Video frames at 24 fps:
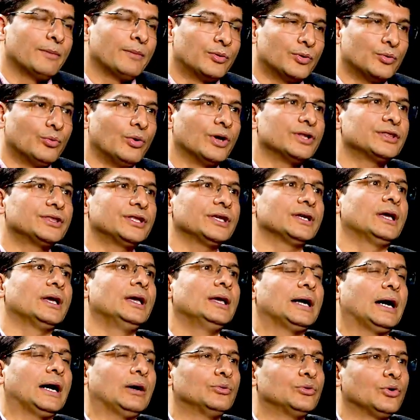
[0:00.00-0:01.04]
But one thing
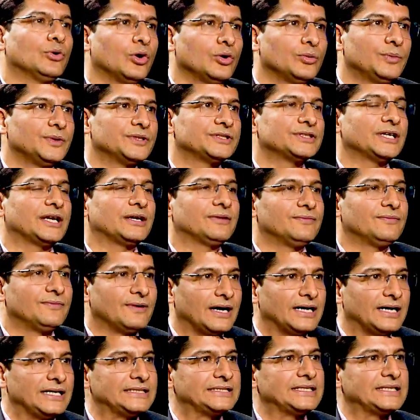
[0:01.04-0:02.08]
I would always
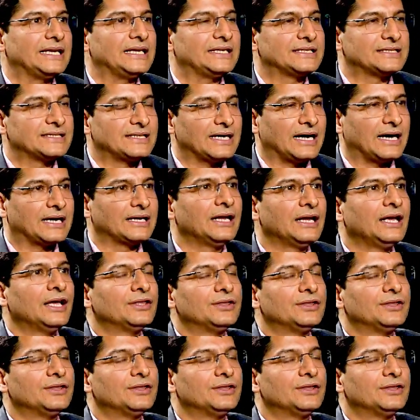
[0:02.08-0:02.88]
advise is that